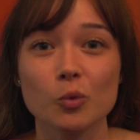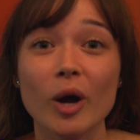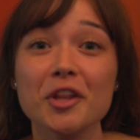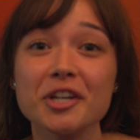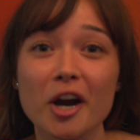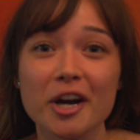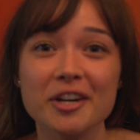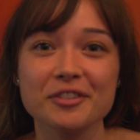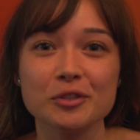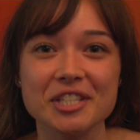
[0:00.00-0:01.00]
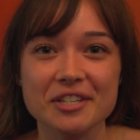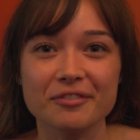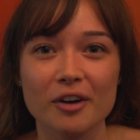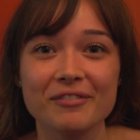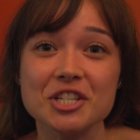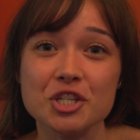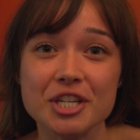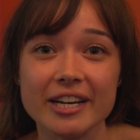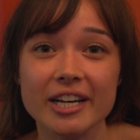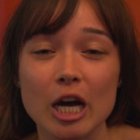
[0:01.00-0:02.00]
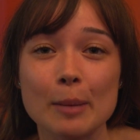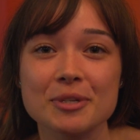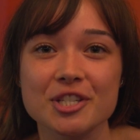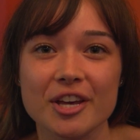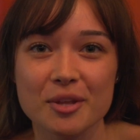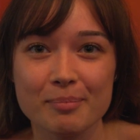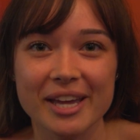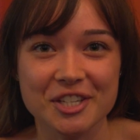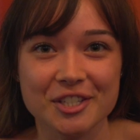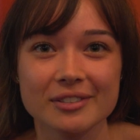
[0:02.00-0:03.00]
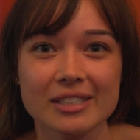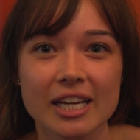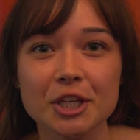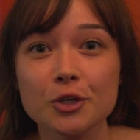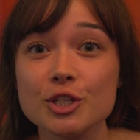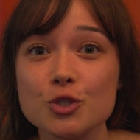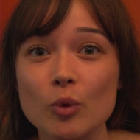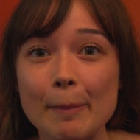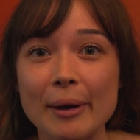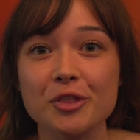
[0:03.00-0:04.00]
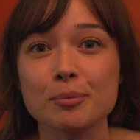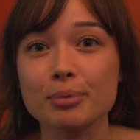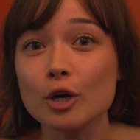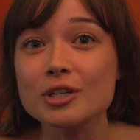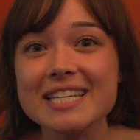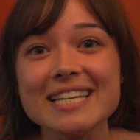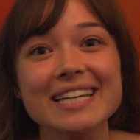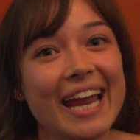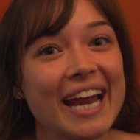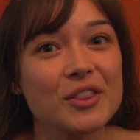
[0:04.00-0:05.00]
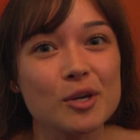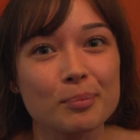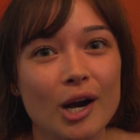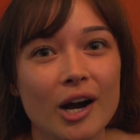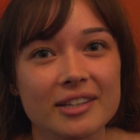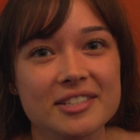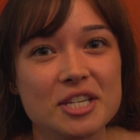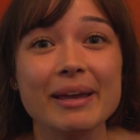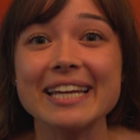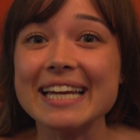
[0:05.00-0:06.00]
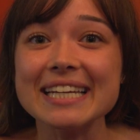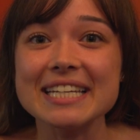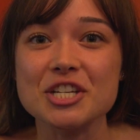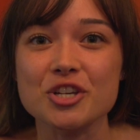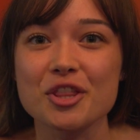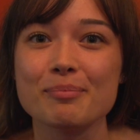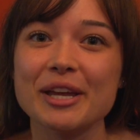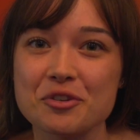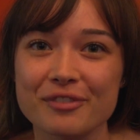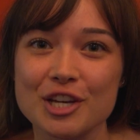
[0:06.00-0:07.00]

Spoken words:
While there are a few default vegetarian options on the menu, you can swap out the protein and the broth to make any dish on the menu